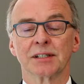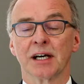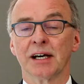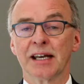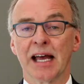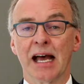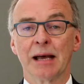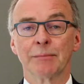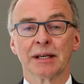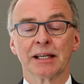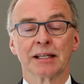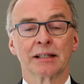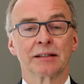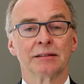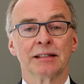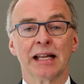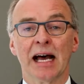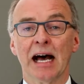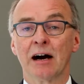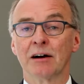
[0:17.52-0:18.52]

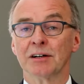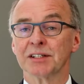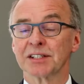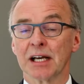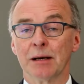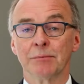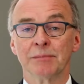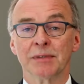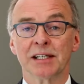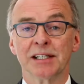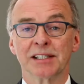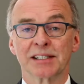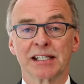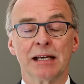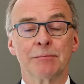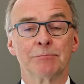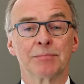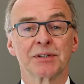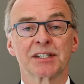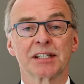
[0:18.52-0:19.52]
Dynamic now is up nearly
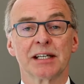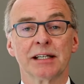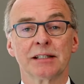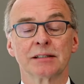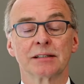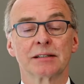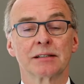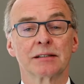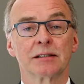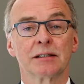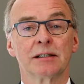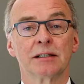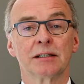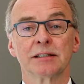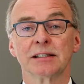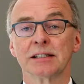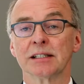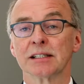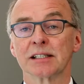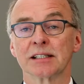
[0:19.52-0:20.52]

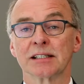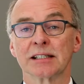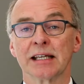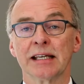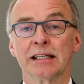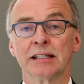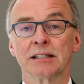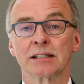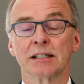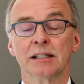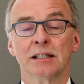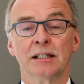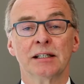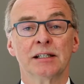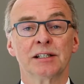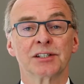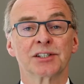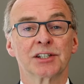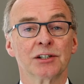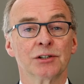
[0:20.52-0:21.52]
10% year to date,
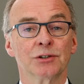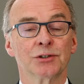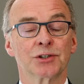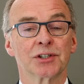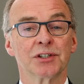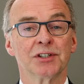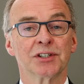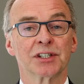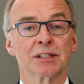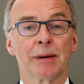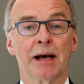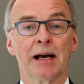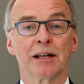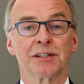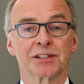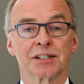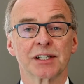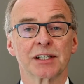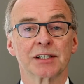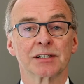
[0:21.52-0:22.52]
Solutions
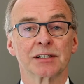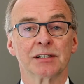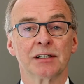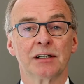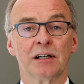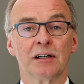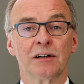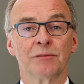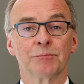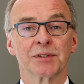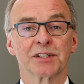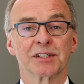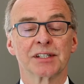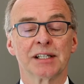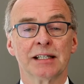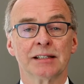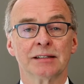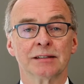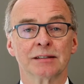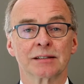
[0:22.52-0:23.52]
about
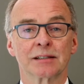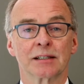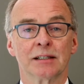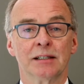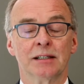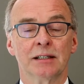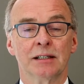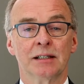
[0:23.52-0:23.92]
6.5%.